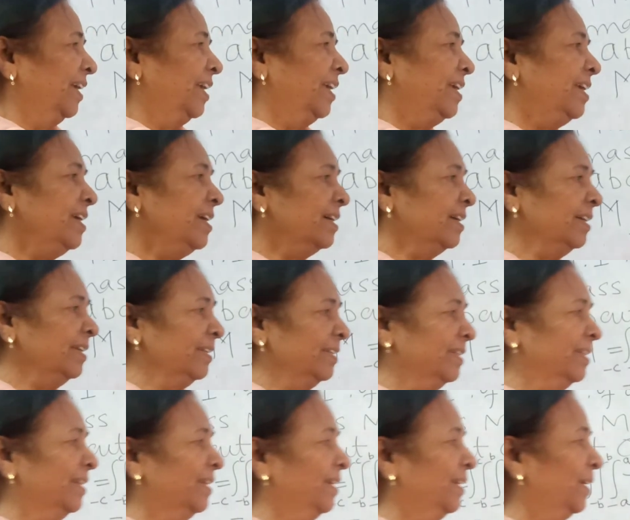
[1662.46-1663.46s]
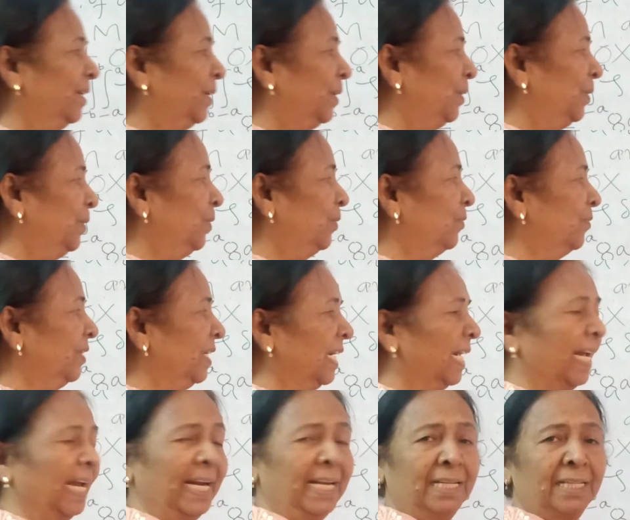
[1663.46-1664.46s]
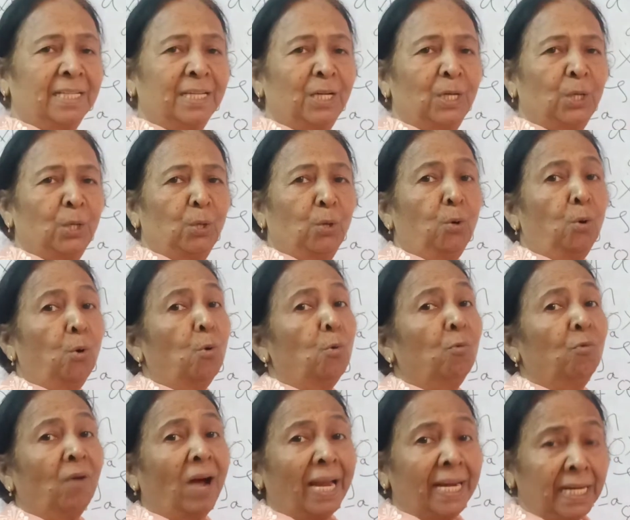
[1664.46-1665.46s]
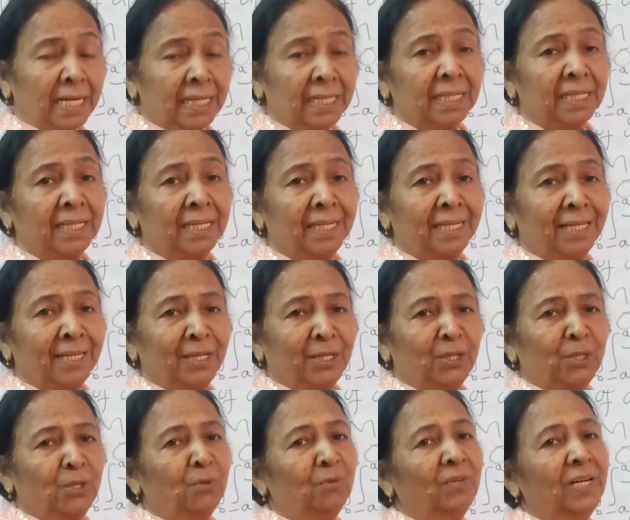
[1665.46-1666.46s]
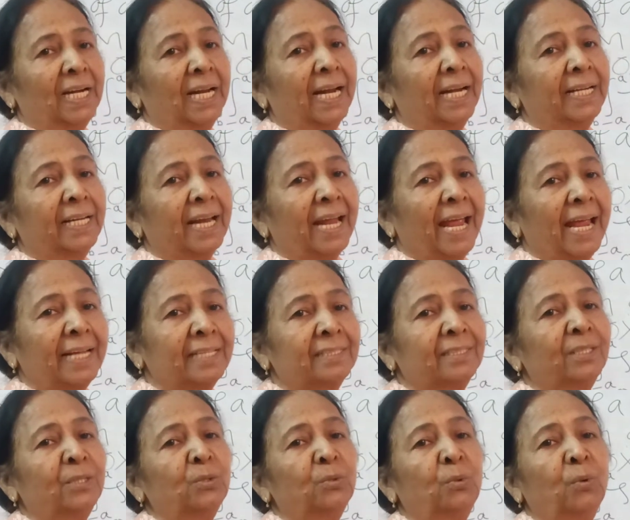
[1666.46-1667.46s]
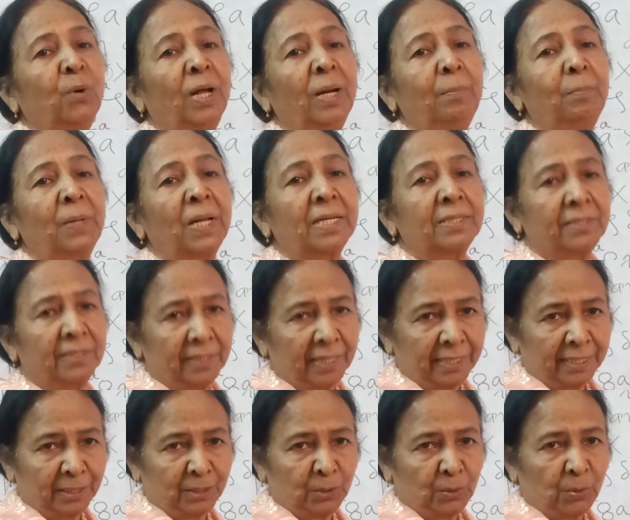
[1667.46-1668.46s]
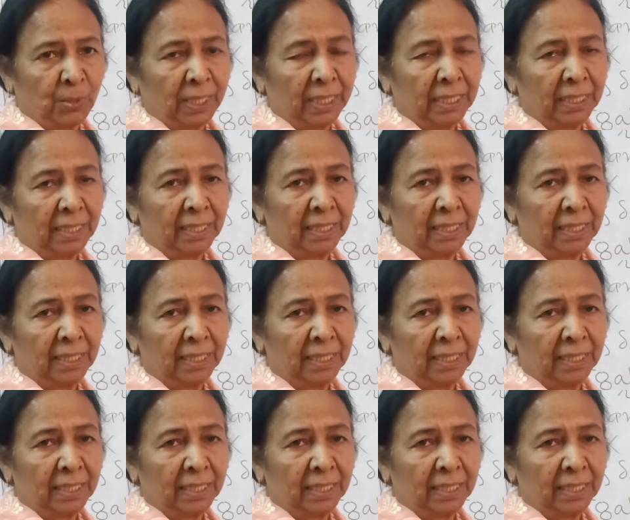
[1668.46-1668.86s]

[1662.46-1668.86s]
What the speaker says: Here you will get no y, you will get x square plus z square.